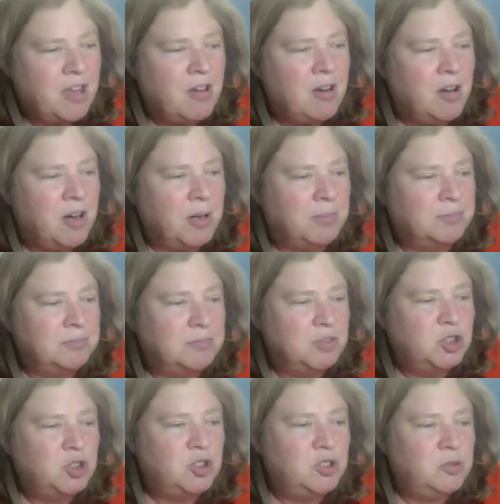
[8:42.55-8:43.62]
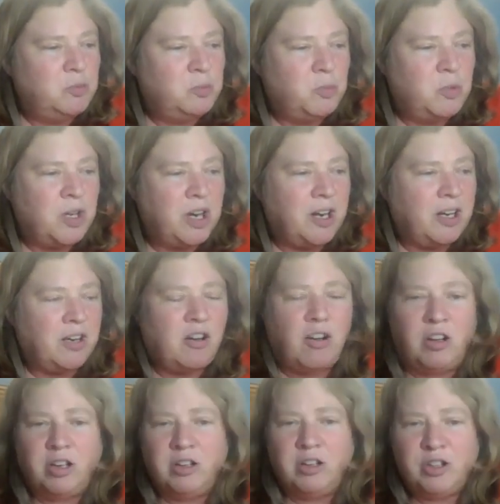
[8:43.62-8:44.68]
what I
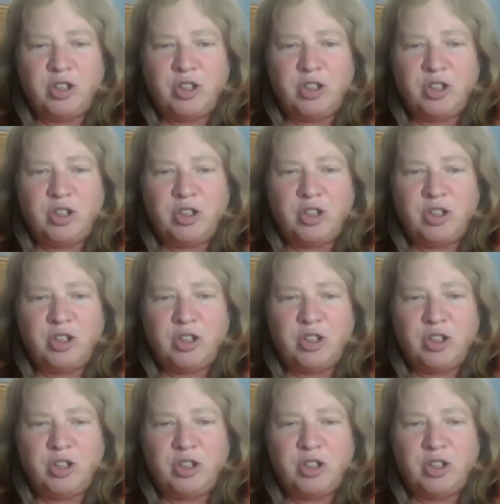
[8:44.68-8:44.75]
call